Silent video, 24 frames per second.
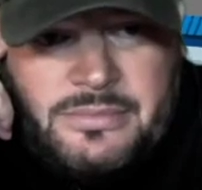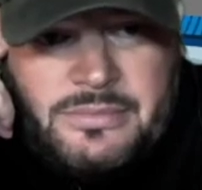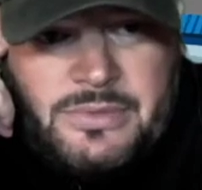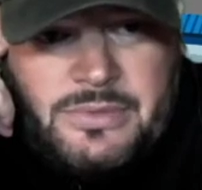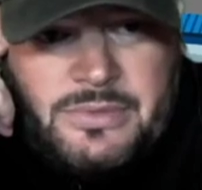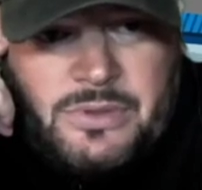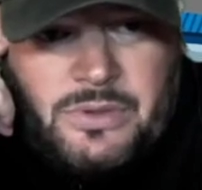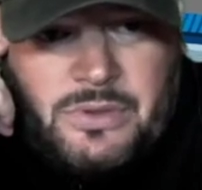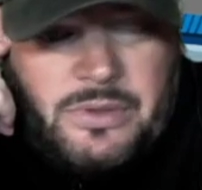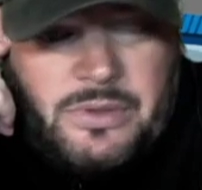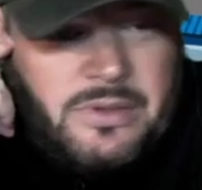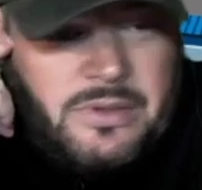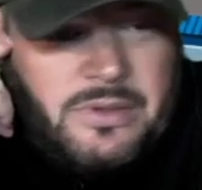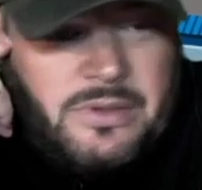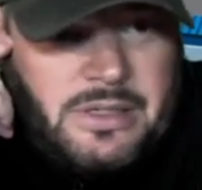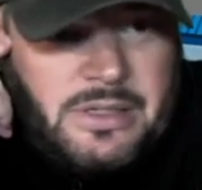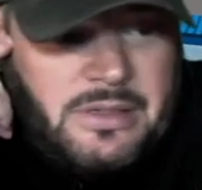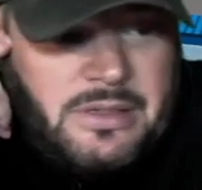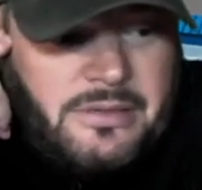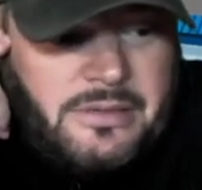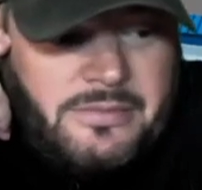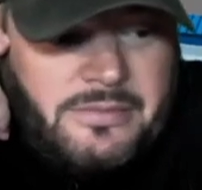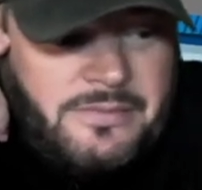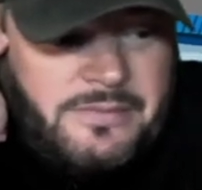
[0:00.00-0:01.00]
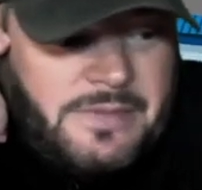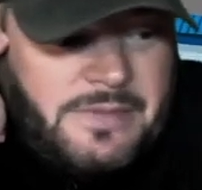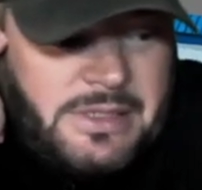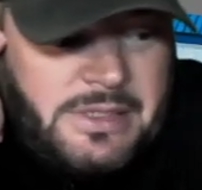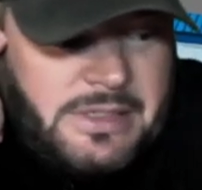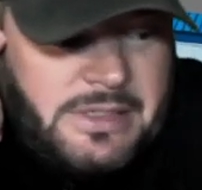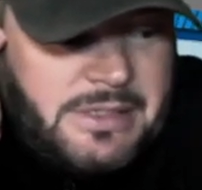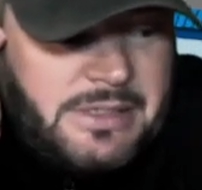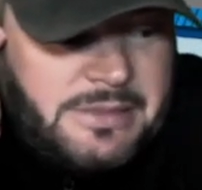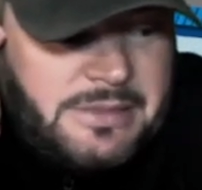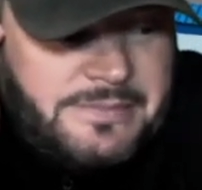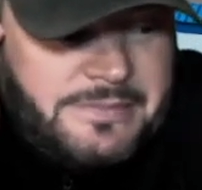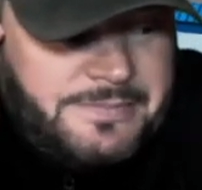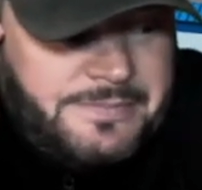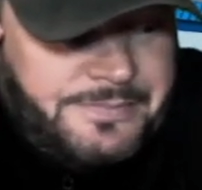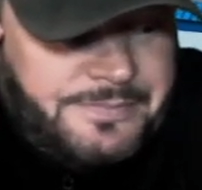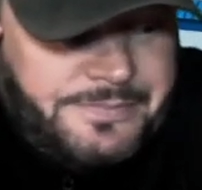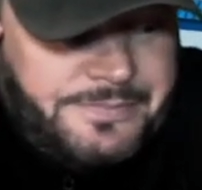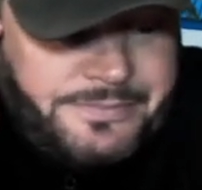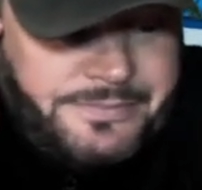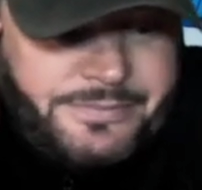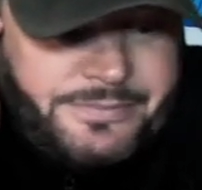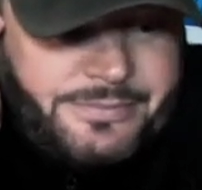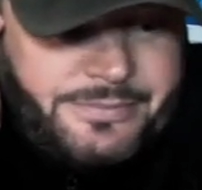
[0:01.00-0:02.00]
Court of
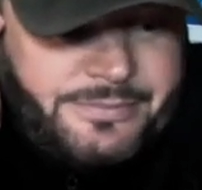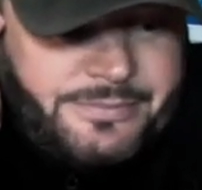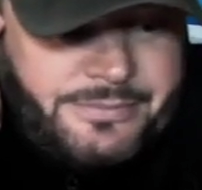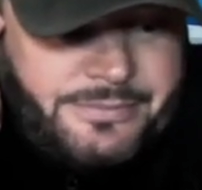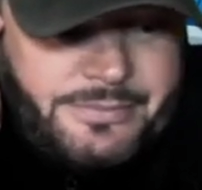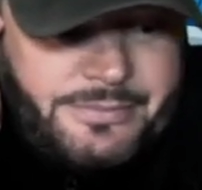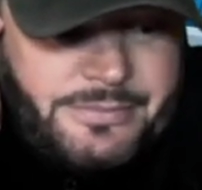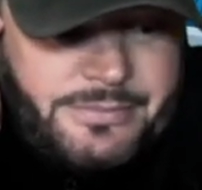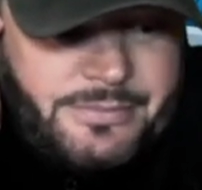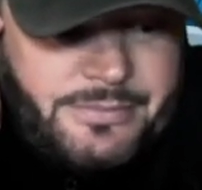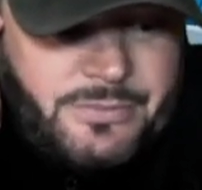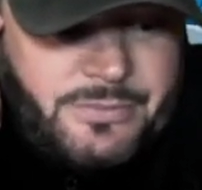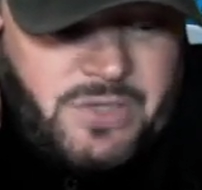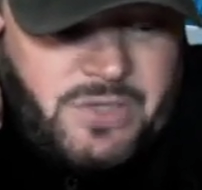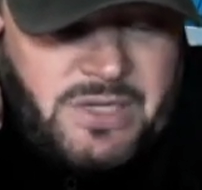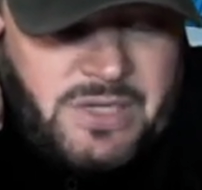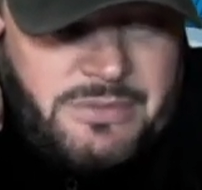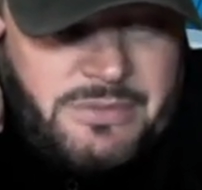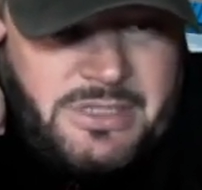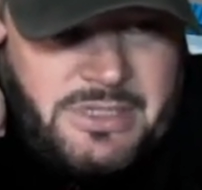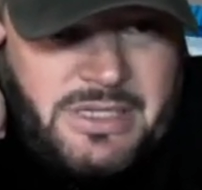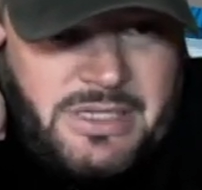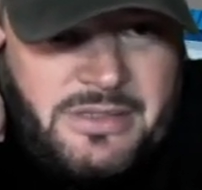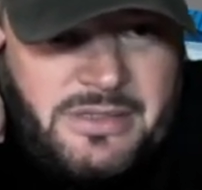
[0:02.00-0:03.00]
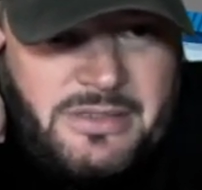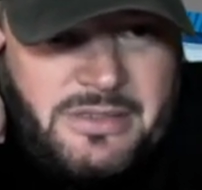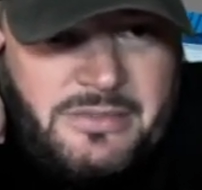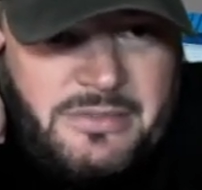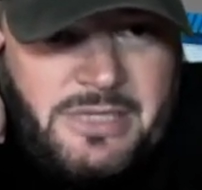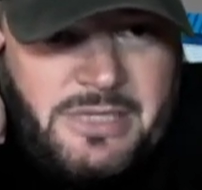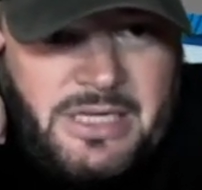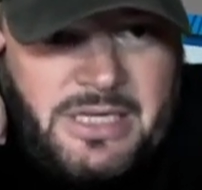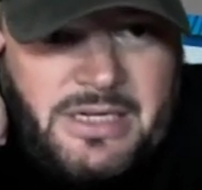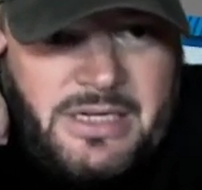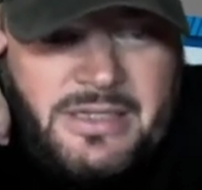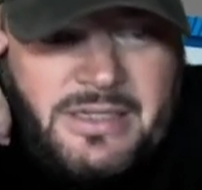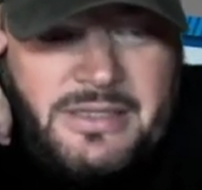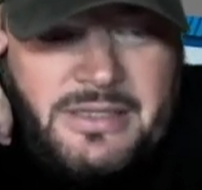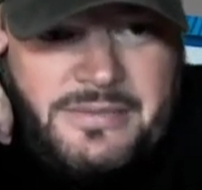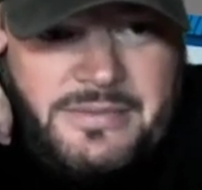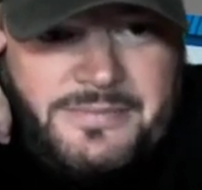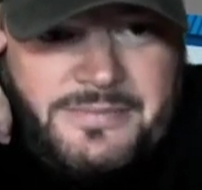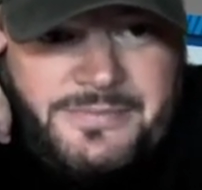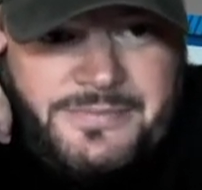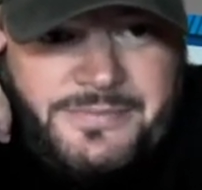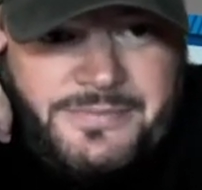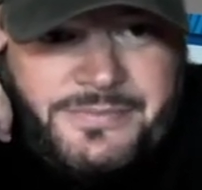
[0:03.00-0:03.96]
Crimes Against Humanity.